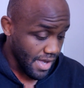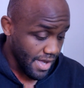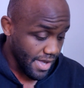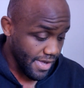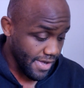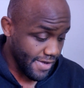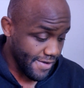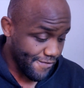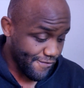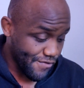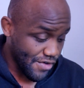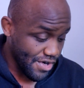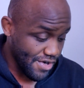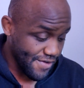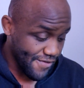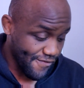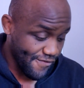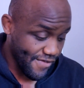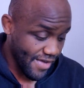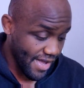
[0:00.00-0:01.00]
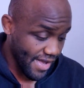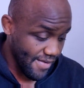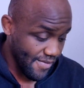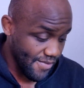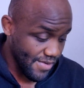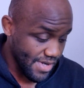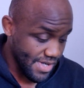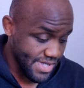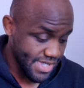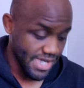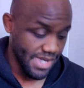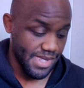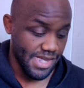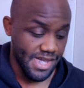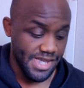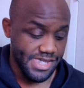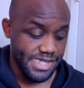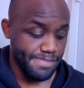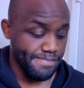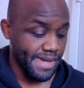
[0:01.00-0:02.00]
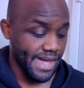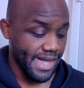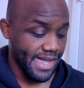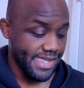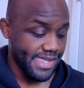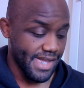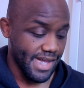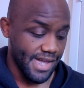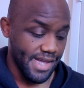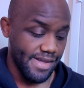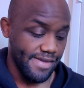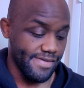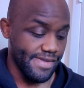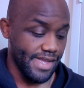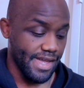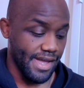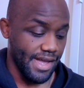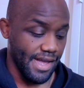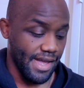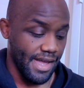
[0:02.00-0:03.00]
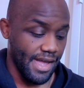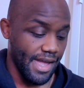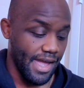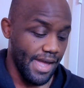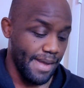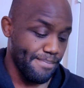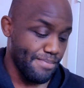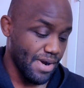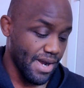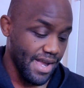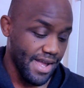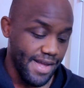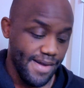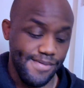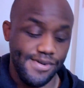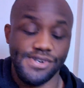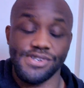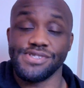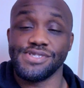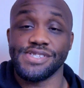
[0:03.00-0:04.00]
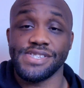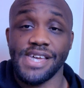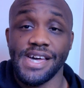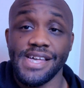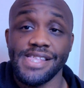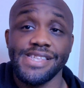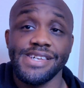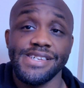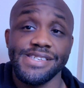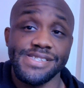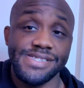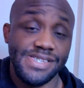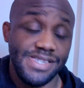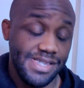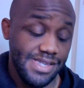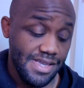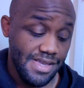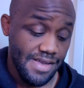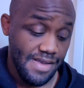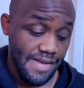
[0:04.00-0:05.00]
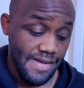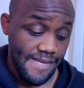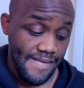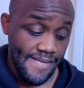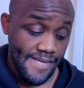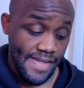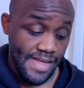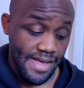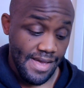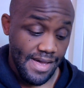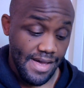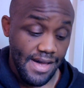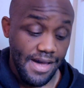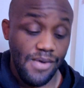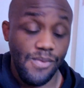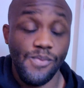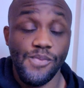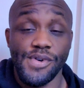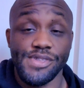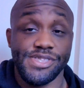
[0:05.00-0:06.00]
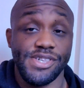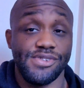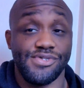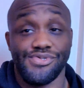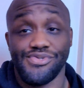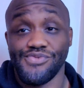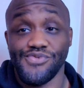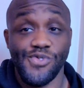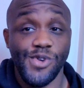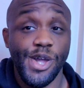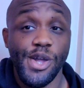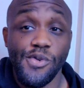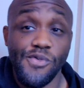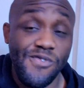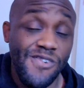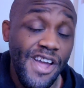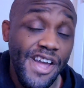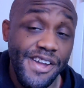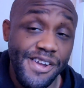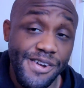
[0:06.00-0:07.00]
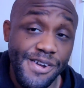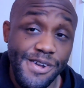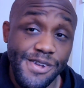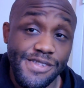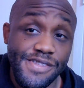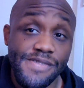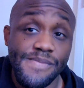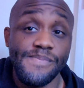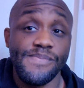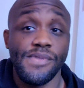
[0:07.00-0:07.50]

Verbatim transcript: His first fight was against a man named Abraham Gonzalez with a career record